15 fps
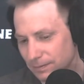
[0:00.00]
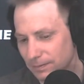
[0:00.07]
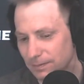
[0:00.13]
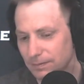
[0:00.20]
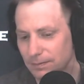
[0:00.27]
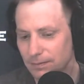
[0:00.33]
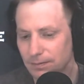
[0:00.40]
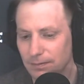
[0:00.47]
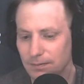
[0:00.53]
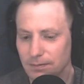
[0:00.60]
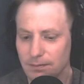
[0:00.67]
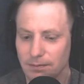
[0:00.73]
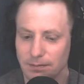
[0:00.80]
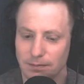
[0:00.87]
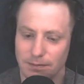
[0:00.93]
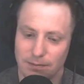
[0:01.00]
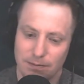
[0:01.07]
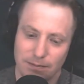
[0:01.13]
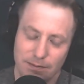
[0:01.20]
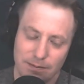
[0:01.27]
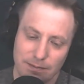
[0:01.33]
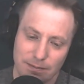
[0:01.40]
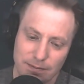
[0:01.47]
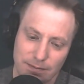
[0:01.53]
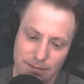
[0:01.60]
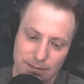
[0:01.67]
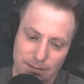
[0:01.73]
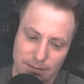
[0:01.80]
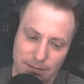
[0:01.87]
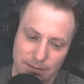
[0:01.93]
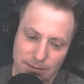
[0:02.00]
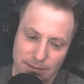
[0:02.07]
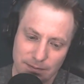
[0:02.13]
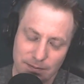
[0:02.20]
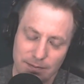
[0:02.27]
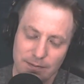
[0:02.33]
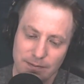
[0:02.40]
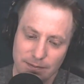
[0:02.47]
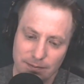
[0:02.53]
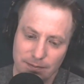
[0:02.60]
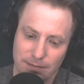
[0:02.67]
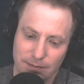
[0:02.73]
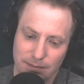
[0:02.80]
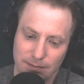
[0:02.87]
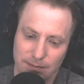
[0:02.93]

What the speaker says: The person shown says nothing.